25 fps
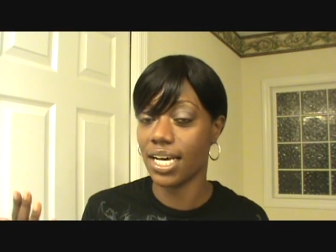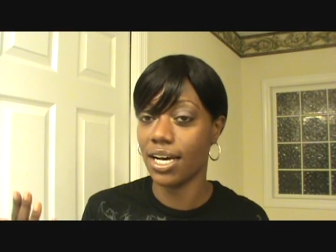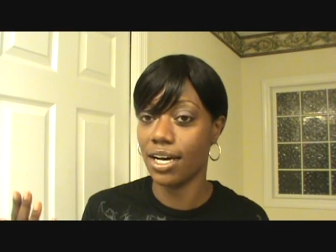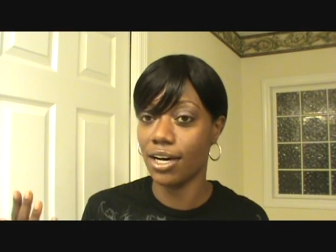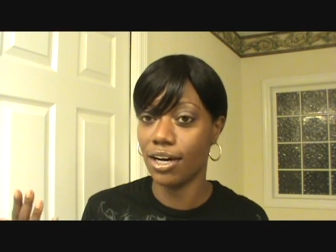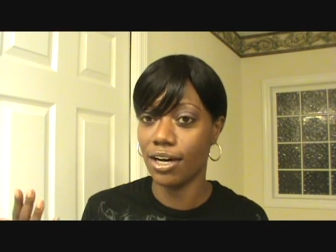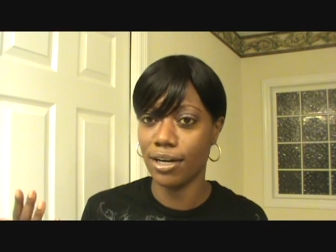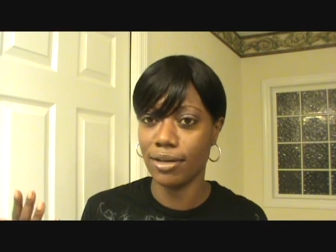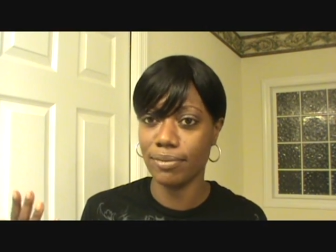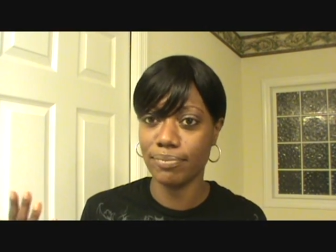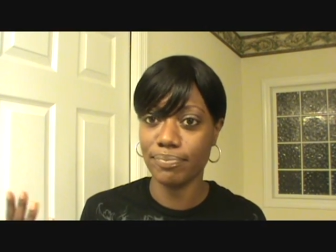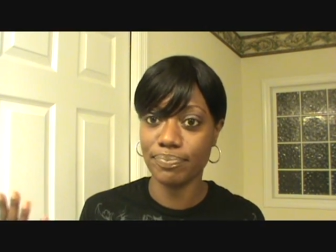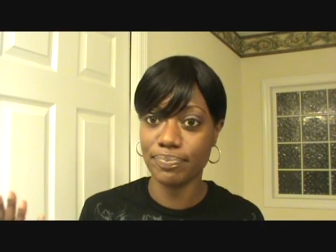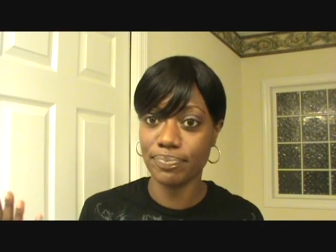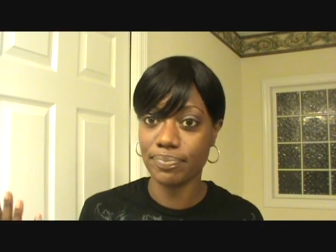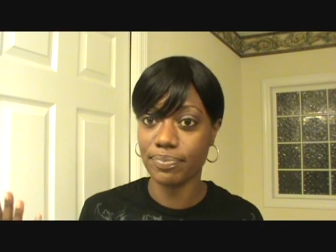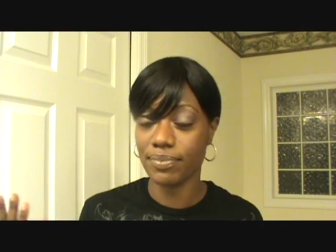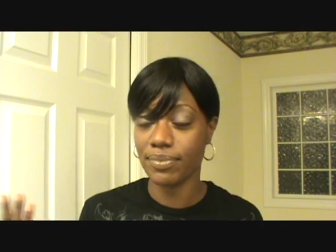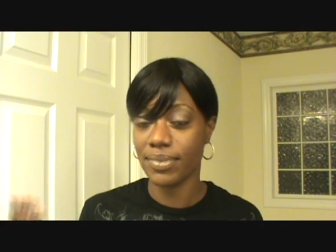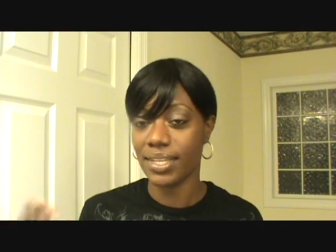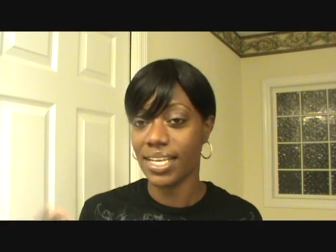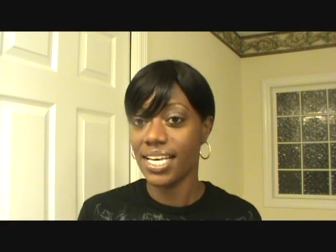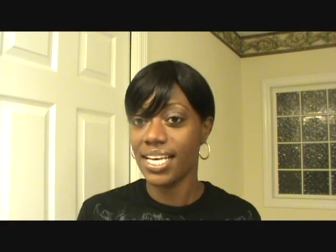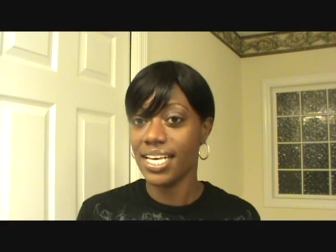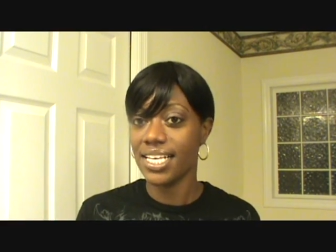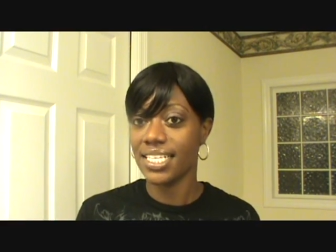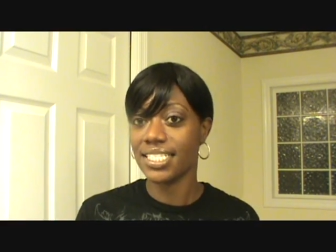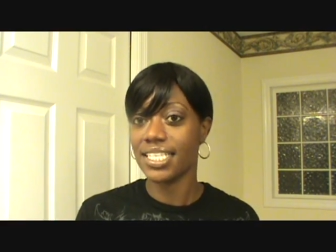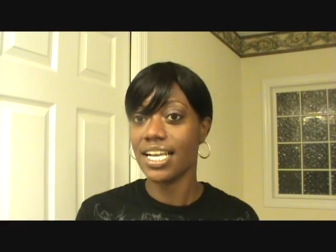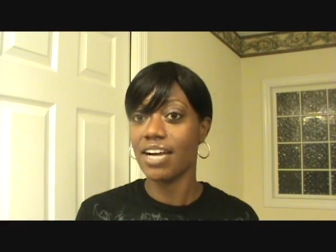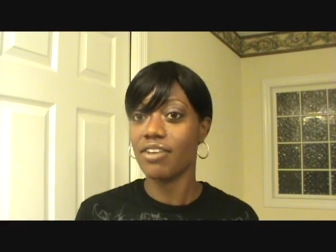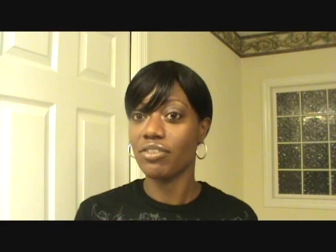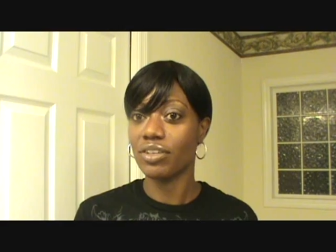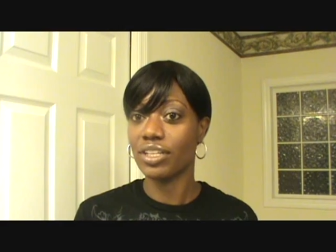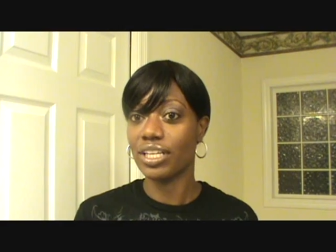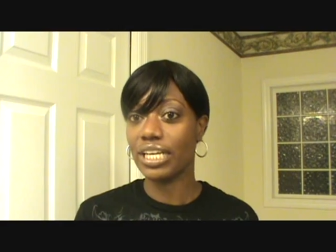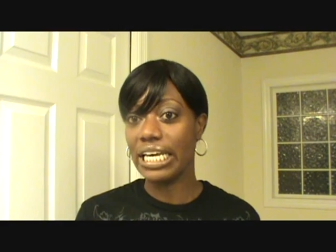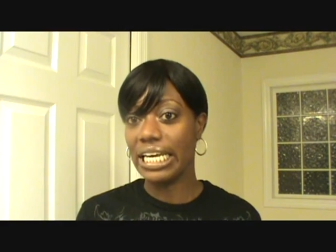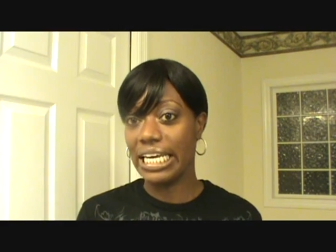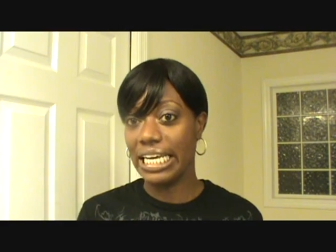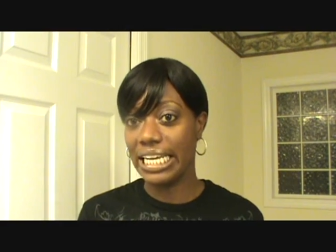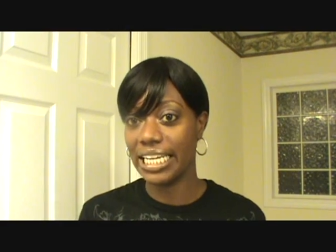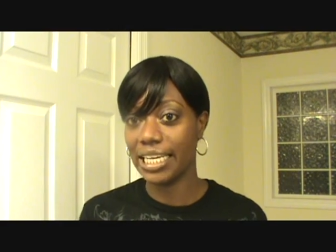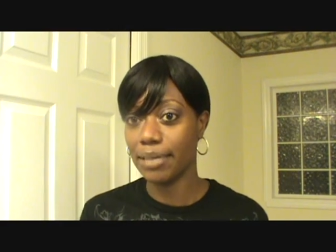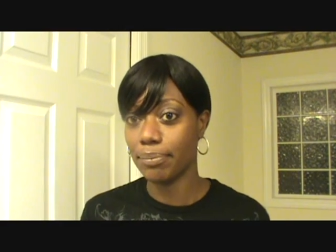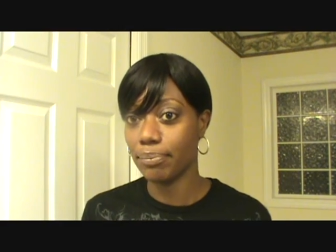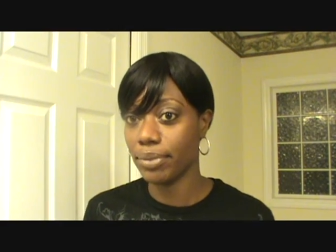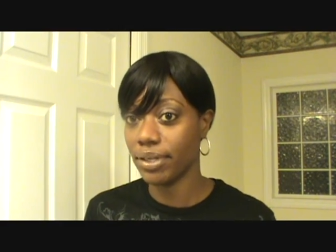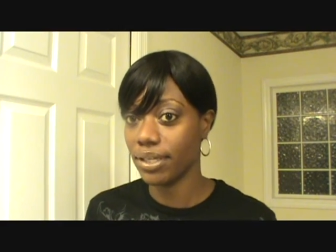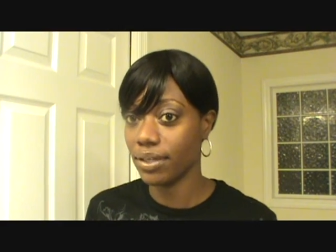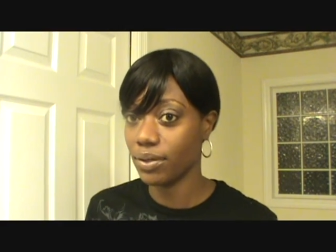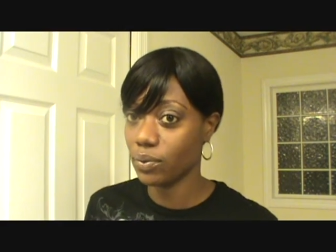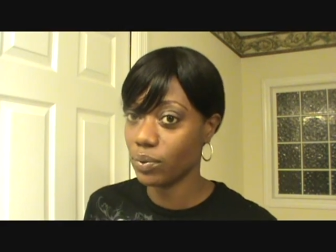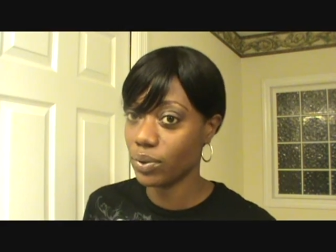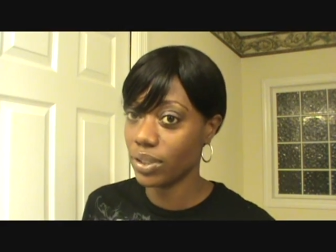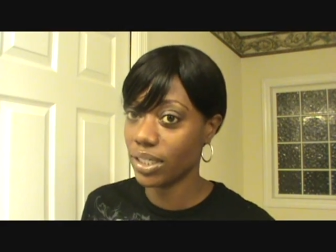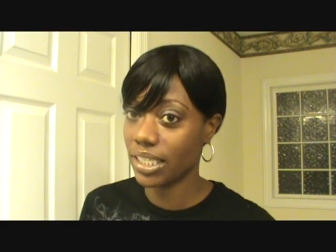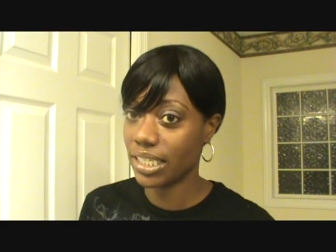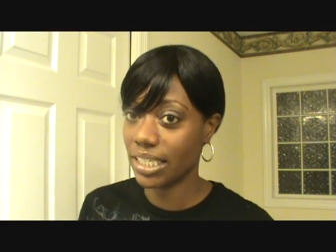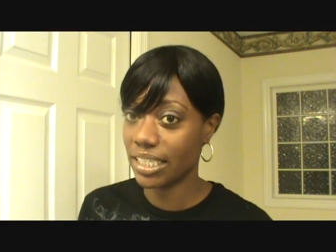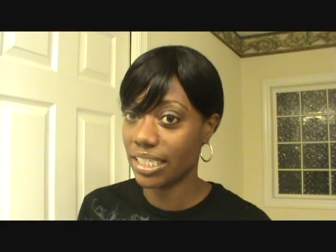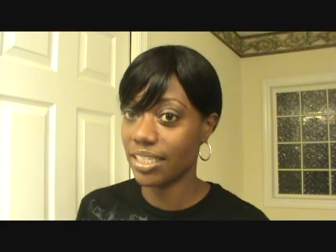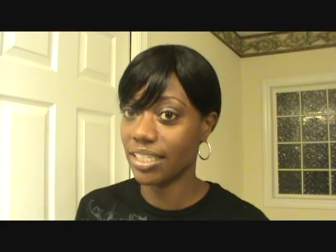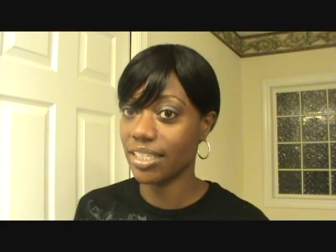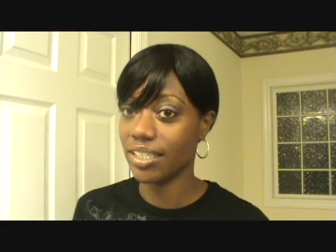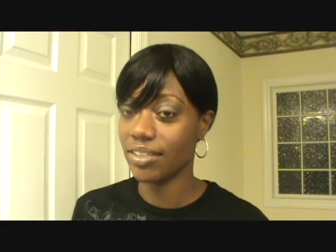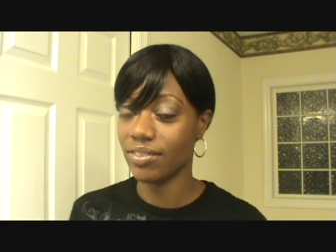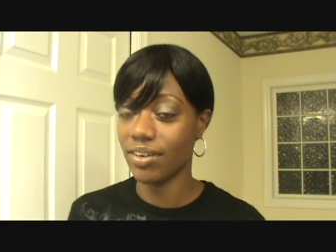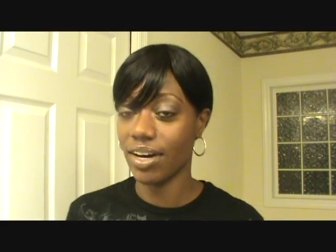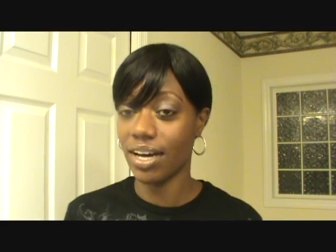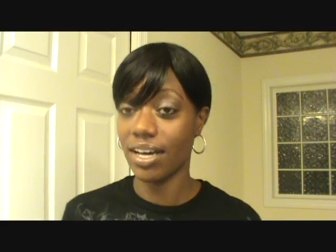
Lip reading: It's not really a clip-in weave.